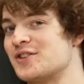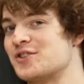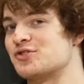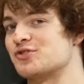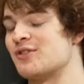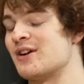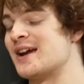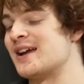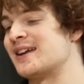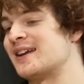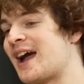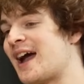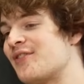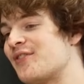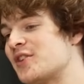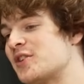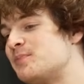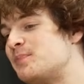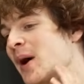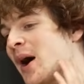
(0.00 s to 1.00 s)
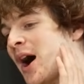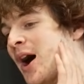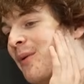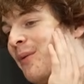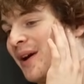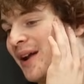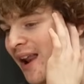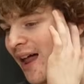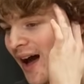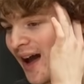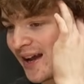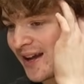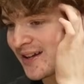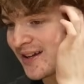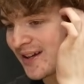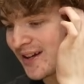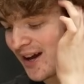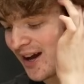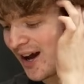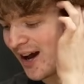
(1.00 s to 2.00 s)
a drink at this bar we
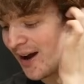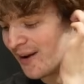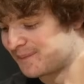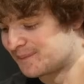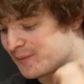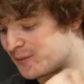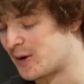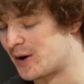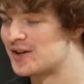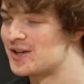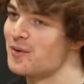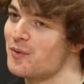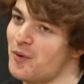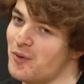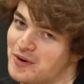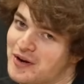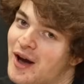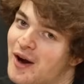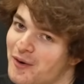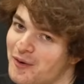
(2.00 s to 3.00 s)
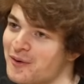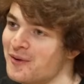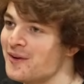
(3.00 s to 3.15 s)
like. Um, well you all know.